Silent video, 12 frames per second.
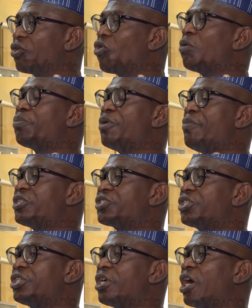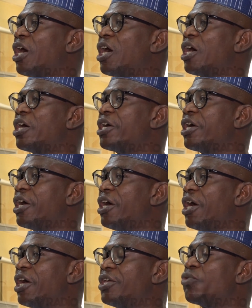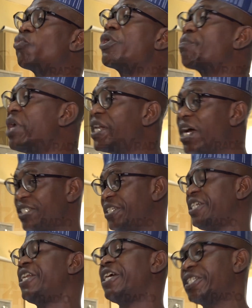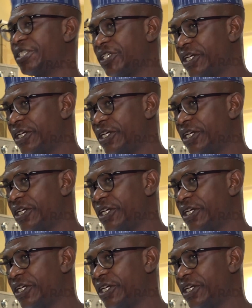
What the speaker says: complementary equipment that is needed,